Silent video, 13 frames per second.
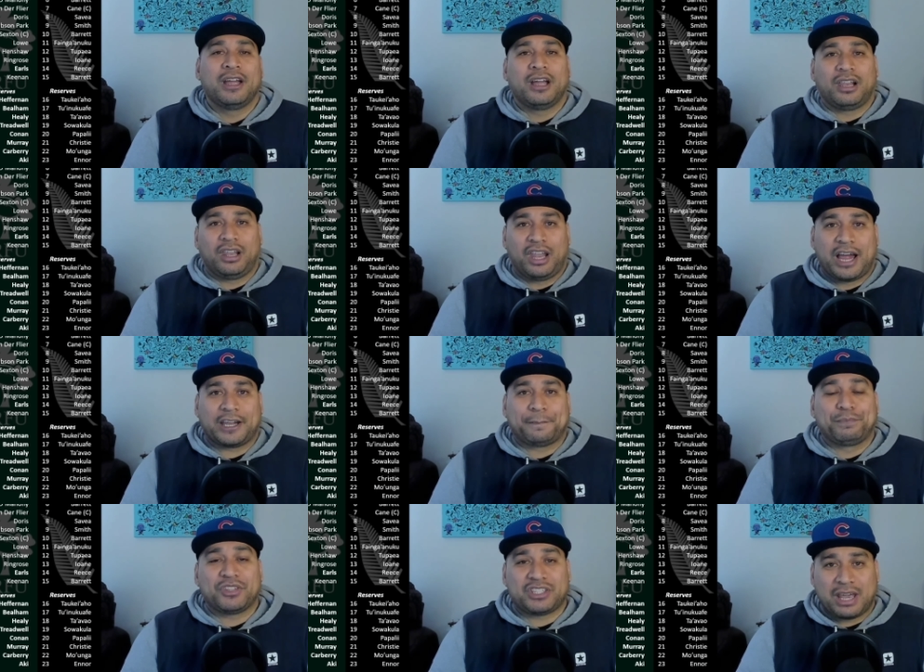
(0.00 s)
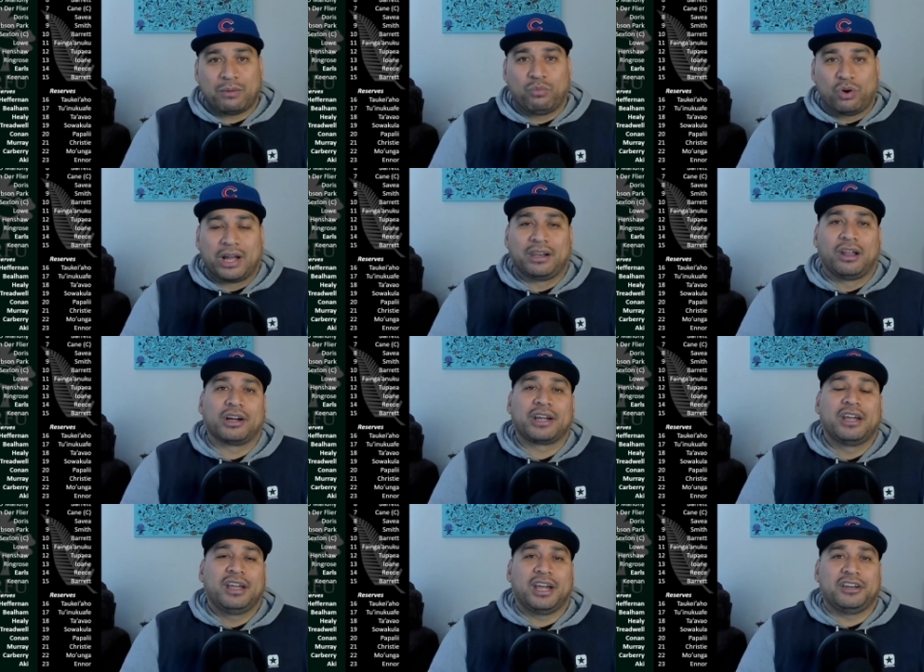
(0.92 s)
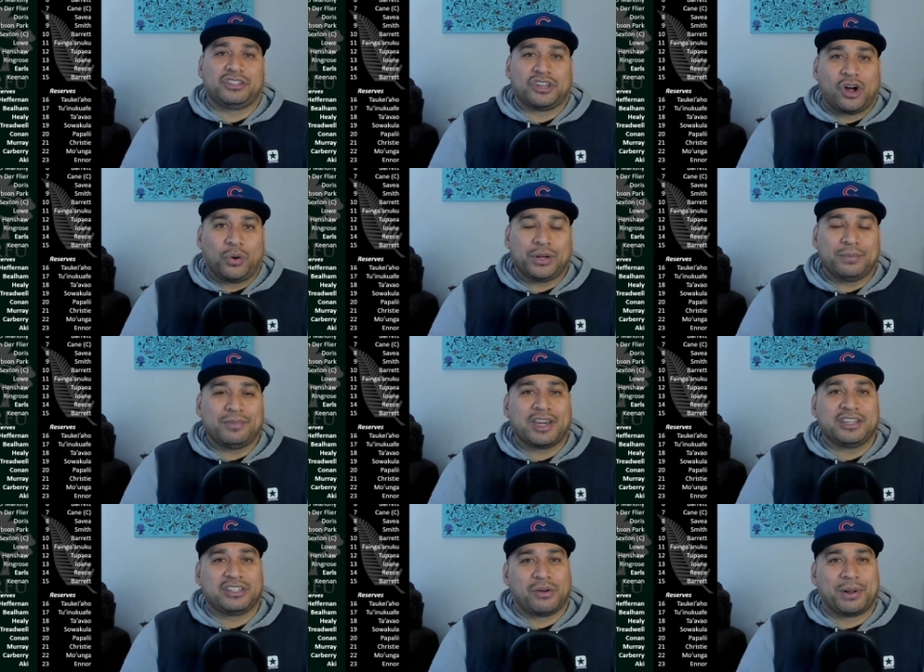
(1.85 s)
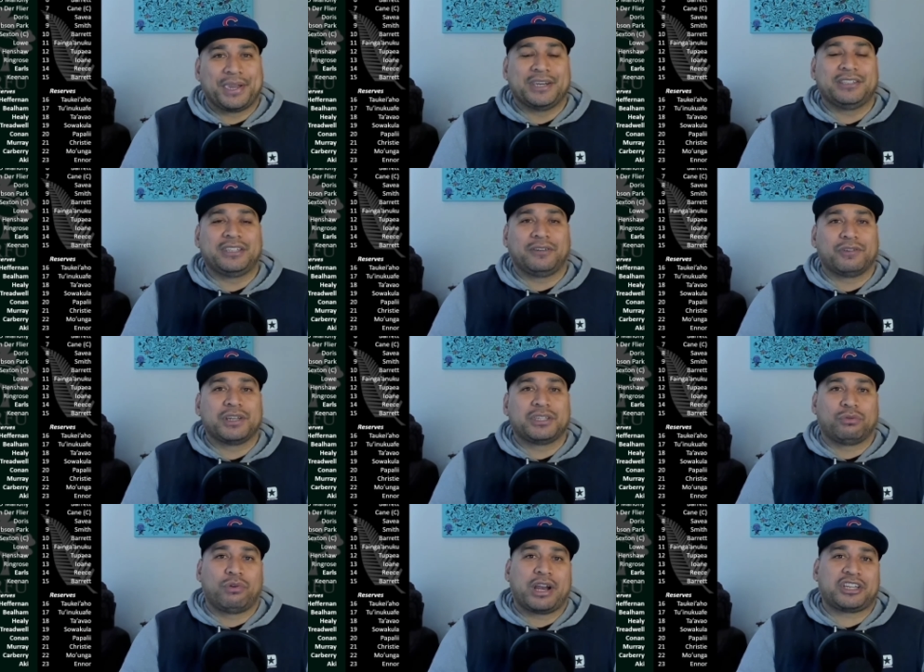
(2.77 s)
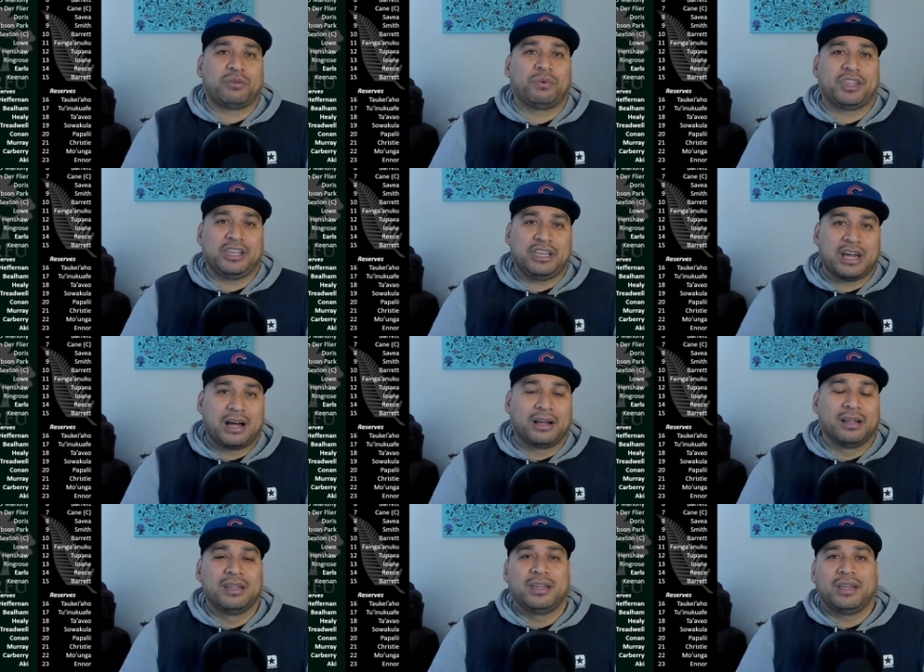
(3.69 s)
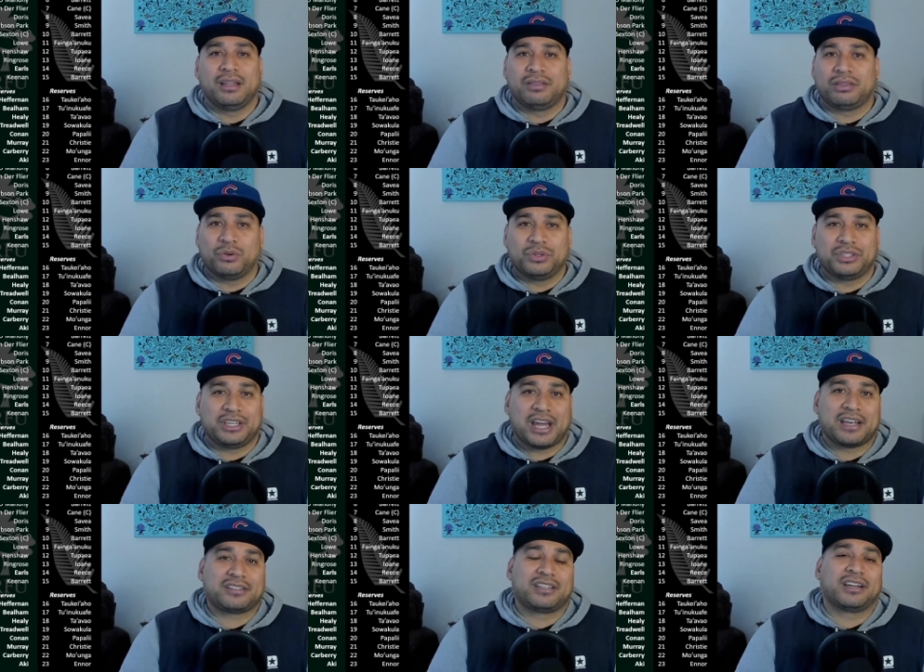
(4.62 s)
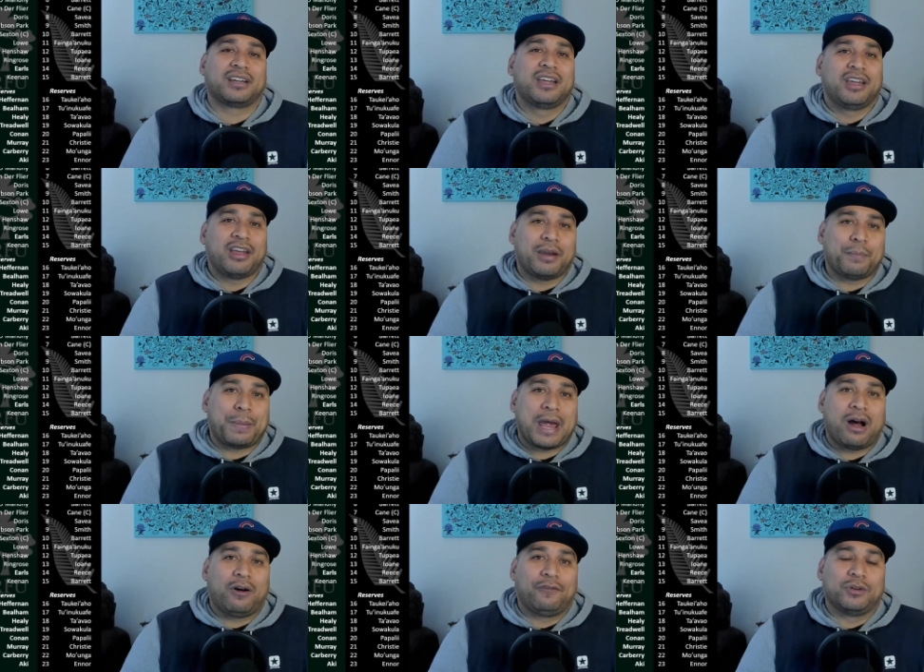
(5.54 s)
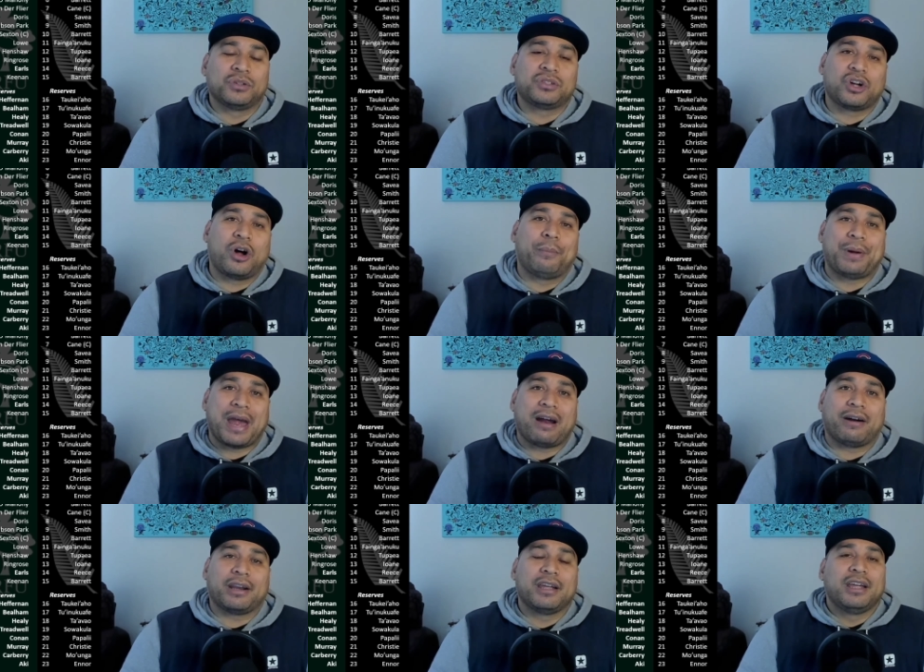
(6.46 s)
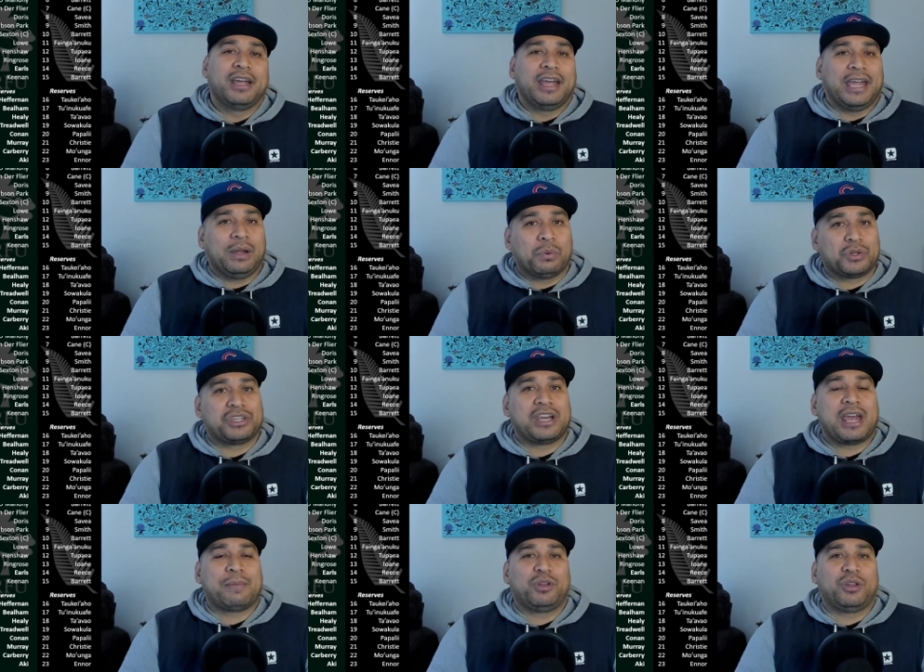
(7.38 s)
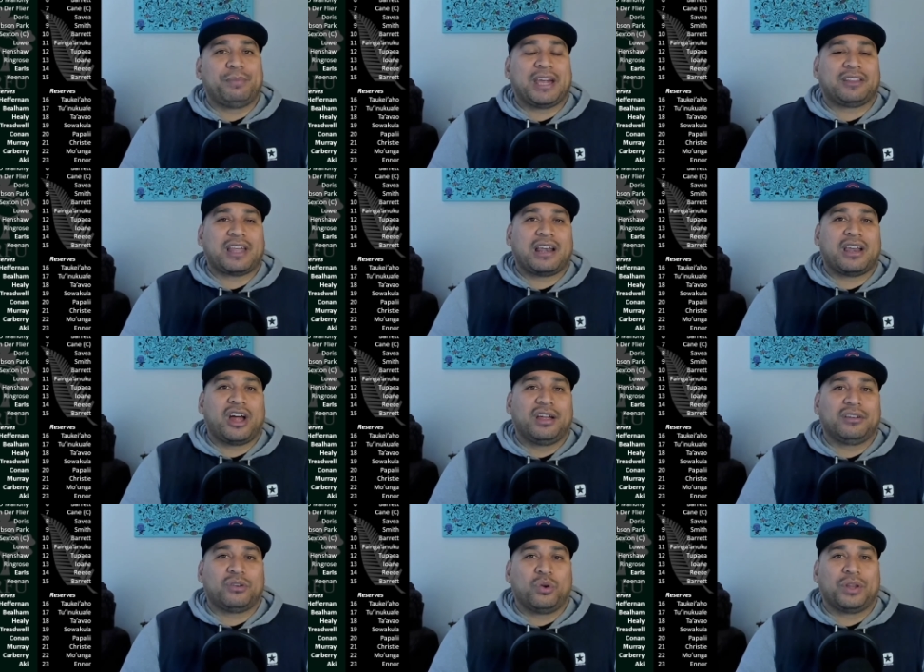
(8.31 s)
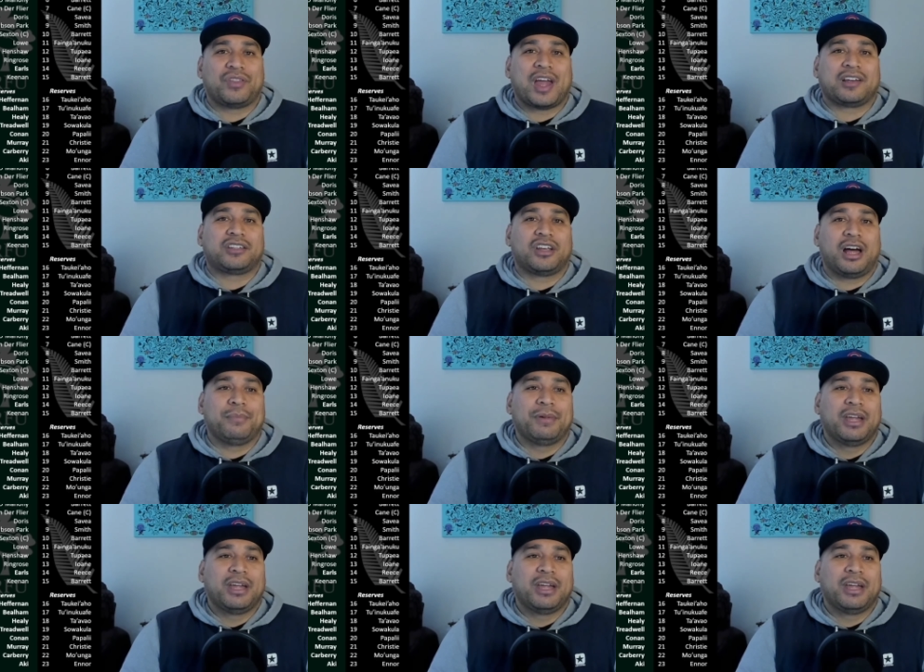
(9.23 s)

like Sam Whitelock and told him that he's going in a different direction with a young, enthusiastic, and powerful Scott Barrett. He wasn't able to make that call at that time,